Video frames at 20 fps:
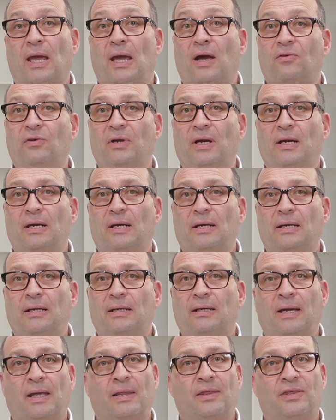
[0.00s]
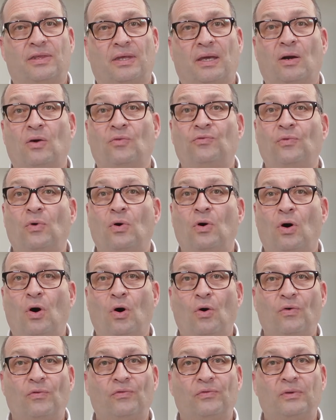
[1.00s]
area can therefore
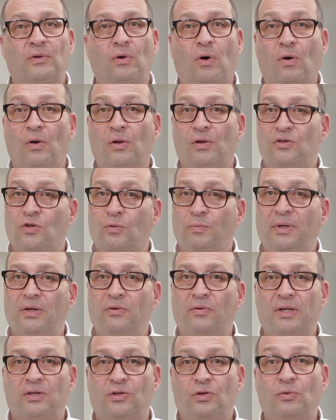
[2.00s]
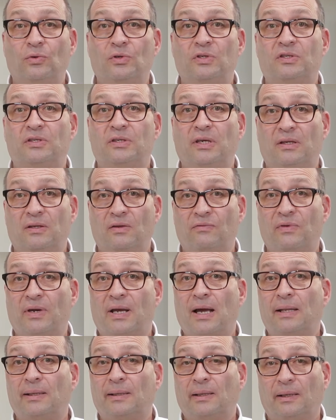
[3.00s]
often also be reduced
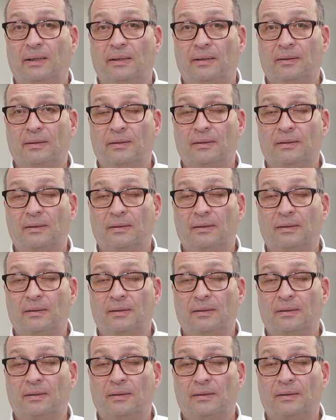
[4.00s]
significantly.